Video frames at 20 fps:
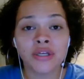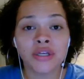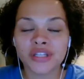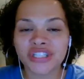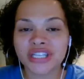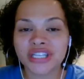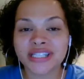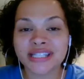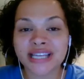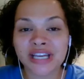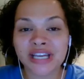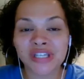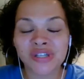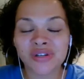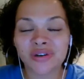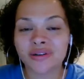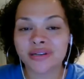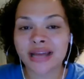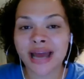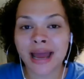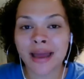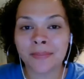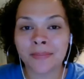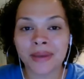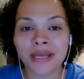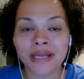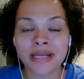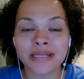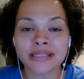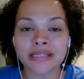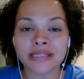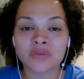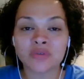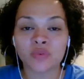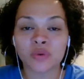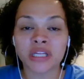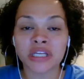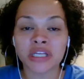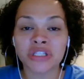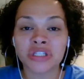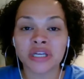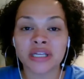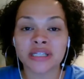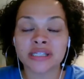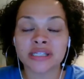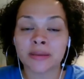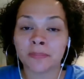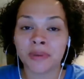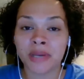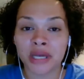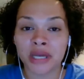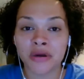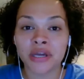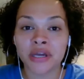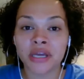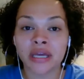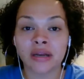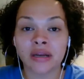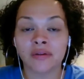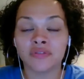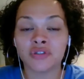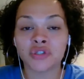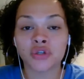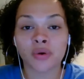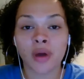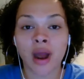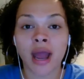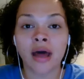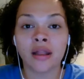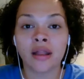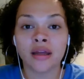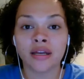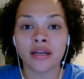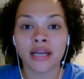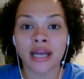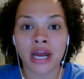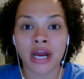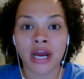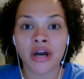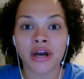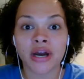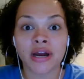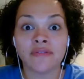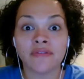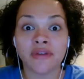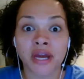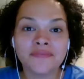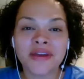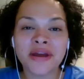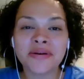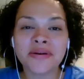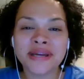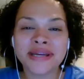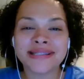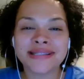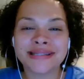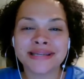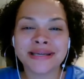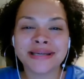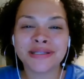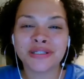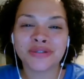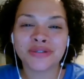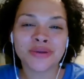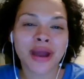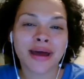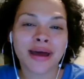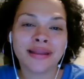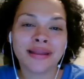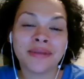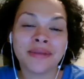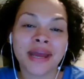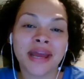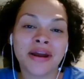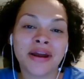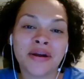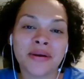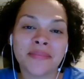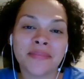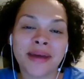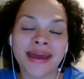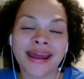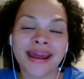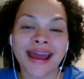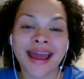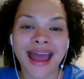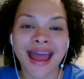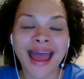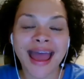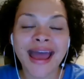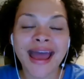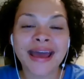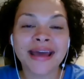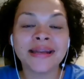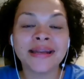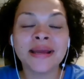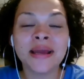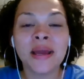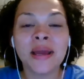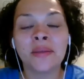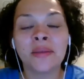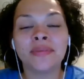Gestational diabetes is really just a period of trial and error, very intense trial and error, might I add,